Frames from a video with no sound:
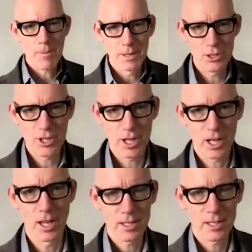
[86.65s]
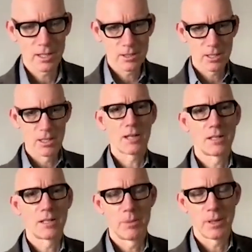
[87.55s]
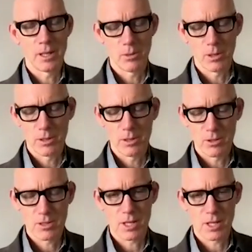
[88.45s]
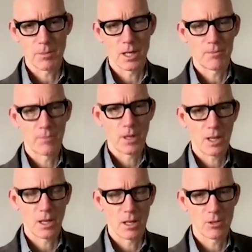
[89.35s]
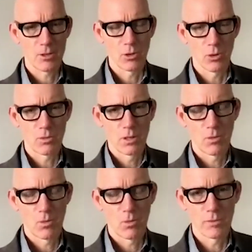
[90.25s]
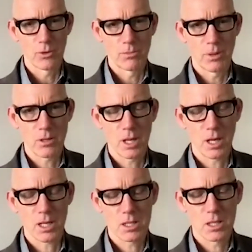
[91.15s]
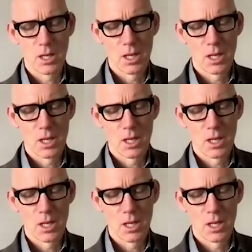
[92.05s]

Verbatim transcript: happy to share that and delighted to be here with you, Saba, uh, on your wonderful podcast.